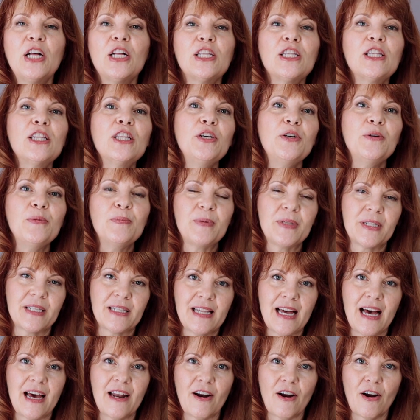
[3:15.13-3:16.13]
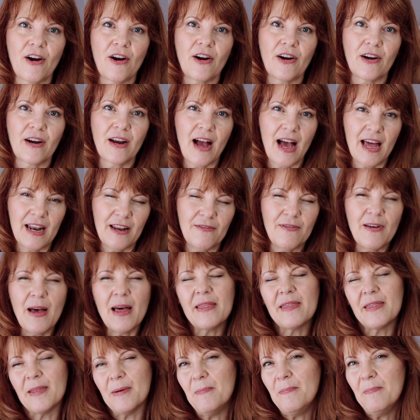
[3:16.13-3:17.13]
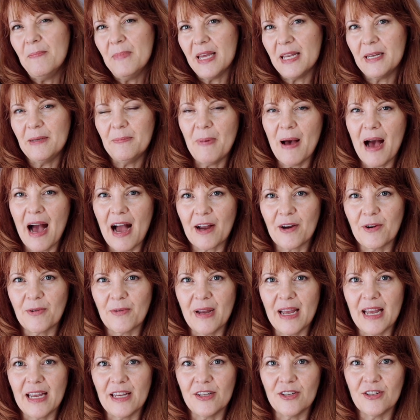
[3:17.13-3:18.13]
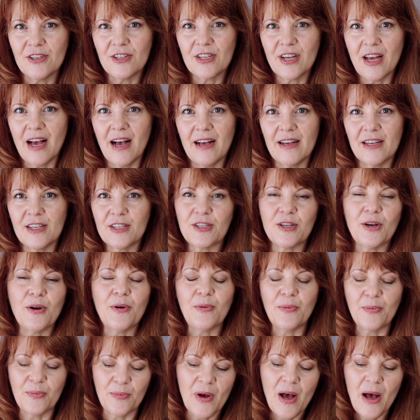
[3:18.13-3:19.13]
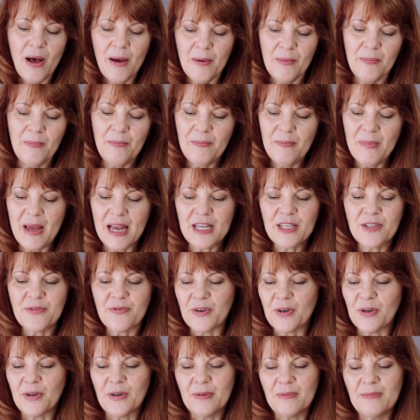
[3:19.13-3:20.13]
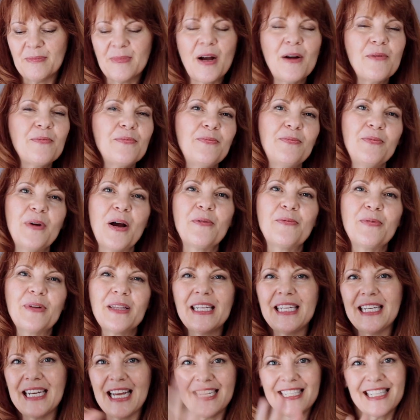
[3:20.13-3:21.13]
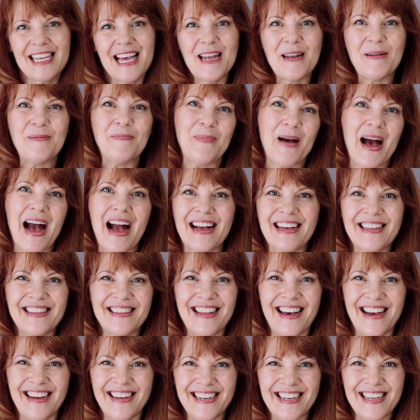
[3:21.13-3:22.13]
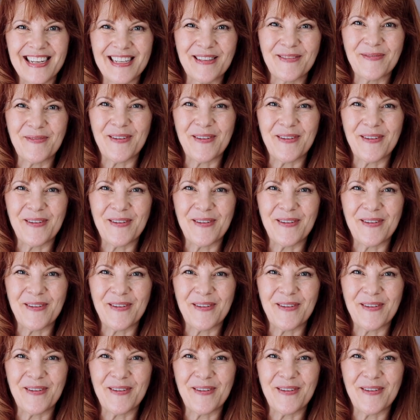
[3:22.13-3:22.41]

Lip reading: loops that are kind of at the mid-back range, so makes for a really nice kind of back line as